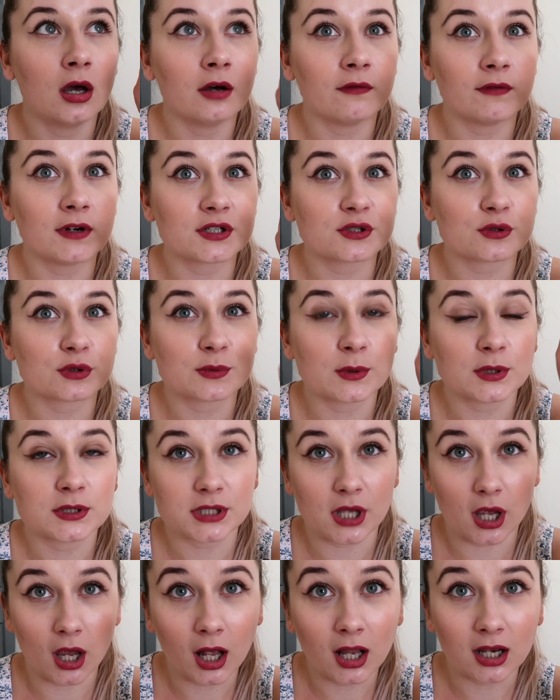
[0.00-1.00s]
first response,
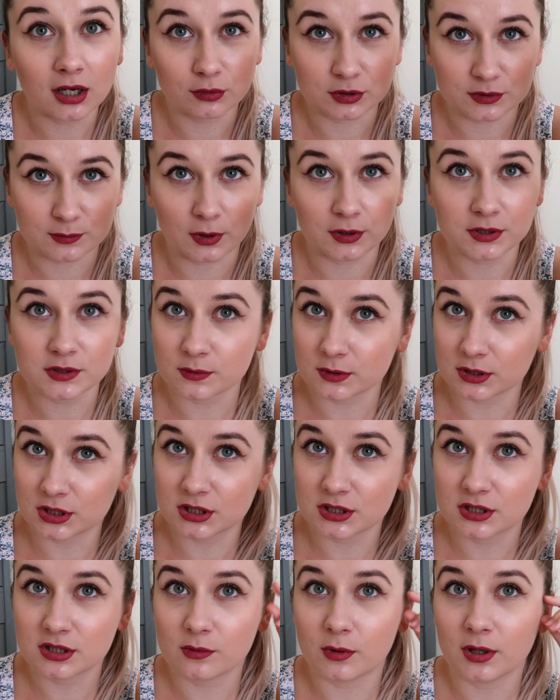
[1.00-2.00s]
early response, which
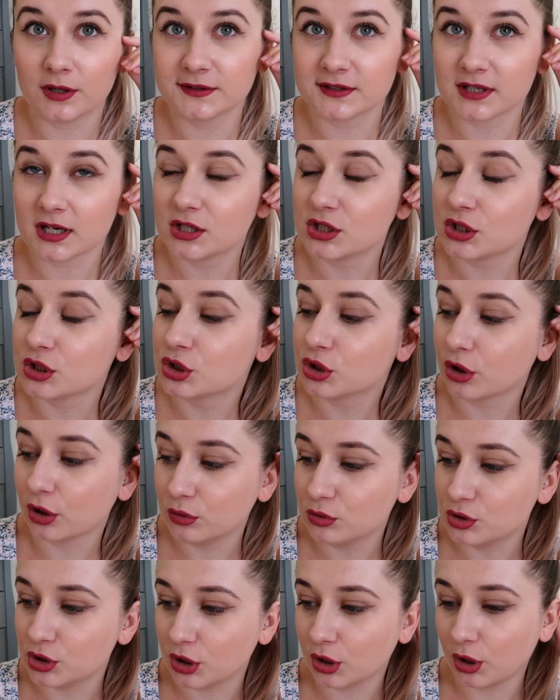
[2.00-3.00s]
is the ones that I just
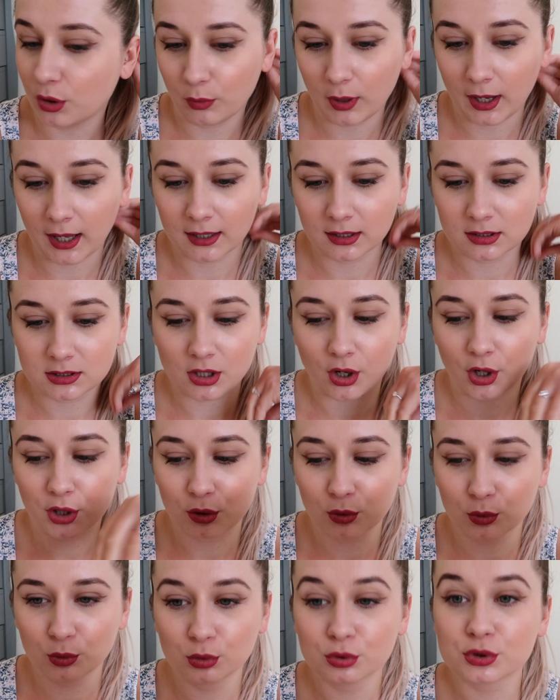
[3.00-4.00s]
showed you. And I
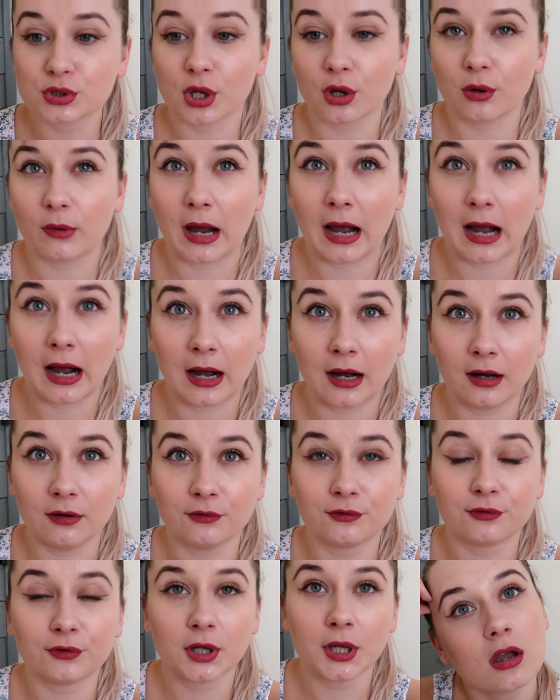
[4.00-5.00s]
also
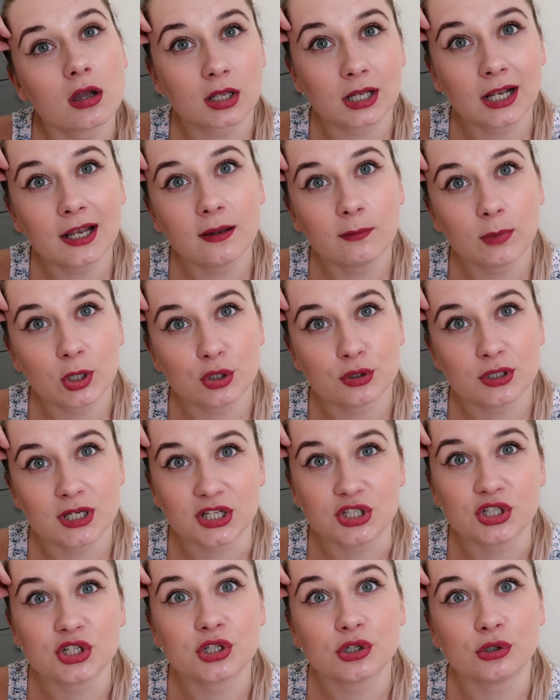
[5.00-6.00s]
have a clear blue
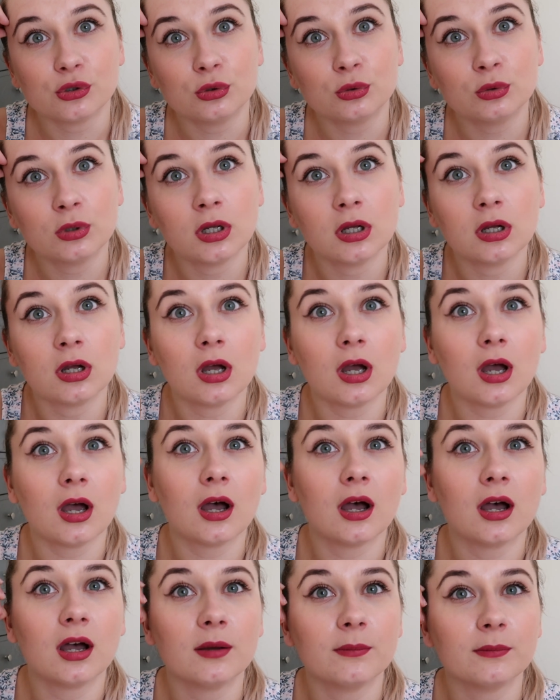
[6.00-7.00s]
digital
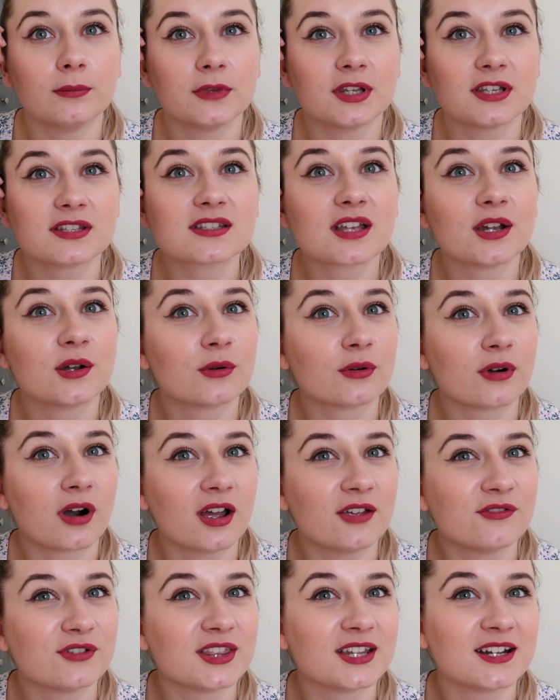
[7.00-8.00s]
that's gonna
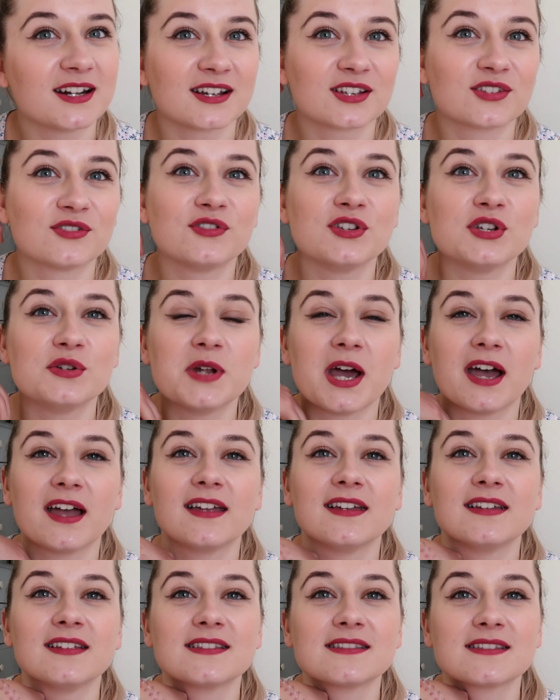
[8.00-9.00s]
arrive in the next few
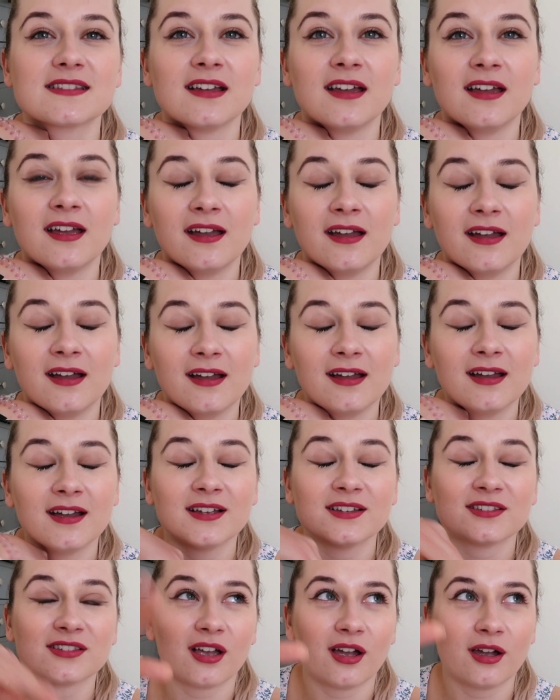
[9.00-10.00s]
days.
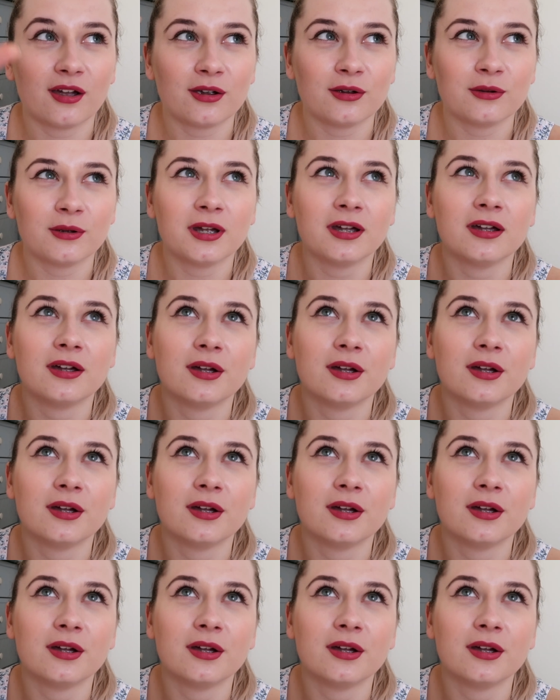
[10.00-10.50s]
So